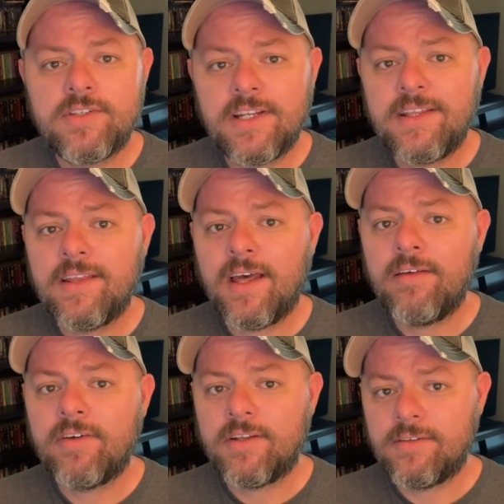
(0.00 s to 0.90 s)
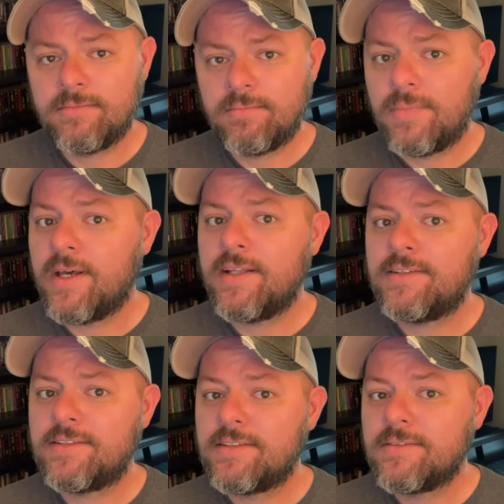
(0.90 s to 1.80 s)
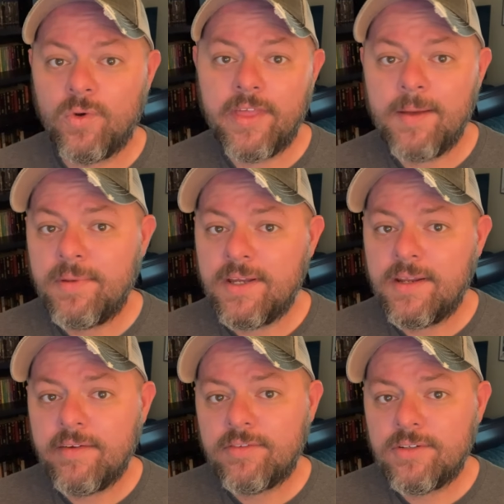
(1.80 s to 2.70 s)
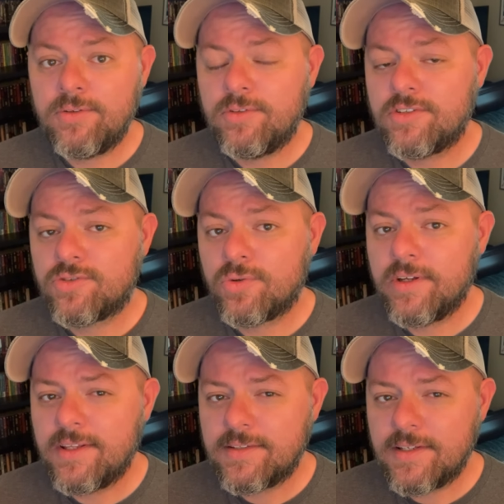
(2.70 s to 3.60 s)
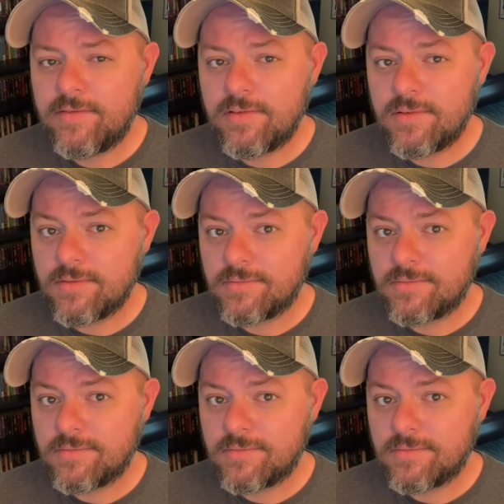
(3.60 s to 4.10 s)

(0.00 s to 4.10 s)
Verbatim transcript: it in the oven. But will that be enough to destroy this evil?